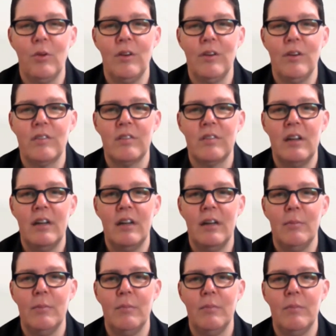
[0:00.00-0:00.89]
other words,
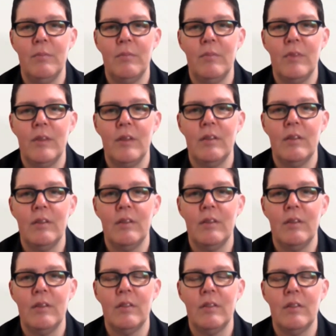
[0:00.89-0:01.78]

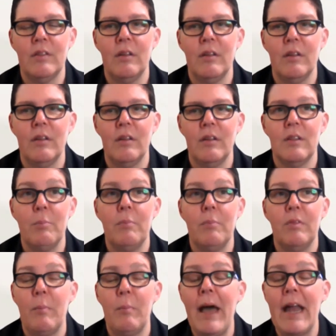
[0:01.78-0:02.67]
the
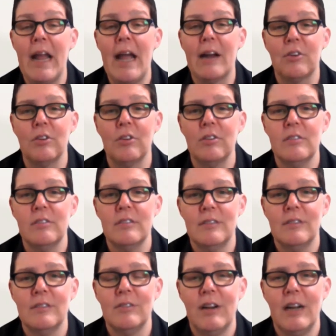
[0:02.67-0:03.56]
bad actors,
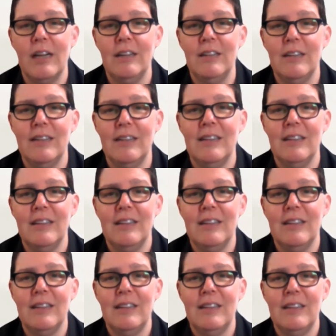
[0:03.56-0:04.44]
right?
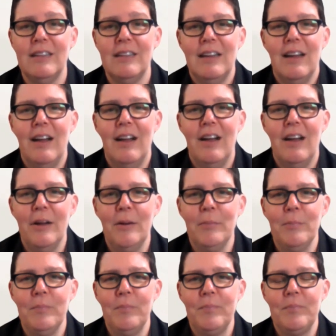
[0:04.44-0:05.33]

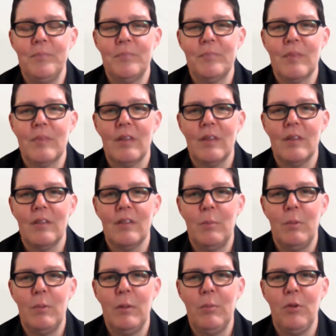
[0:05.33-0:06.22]
Um,
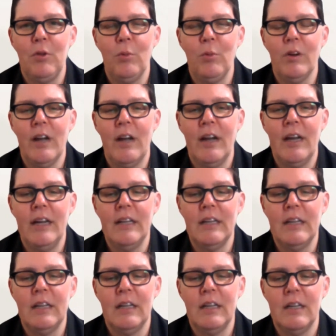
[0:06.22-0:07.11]
the people who were
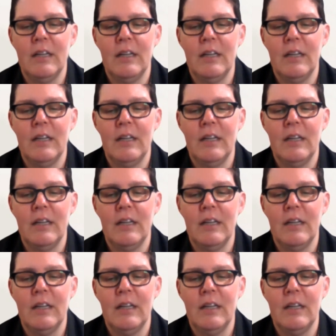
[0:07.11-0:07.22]
not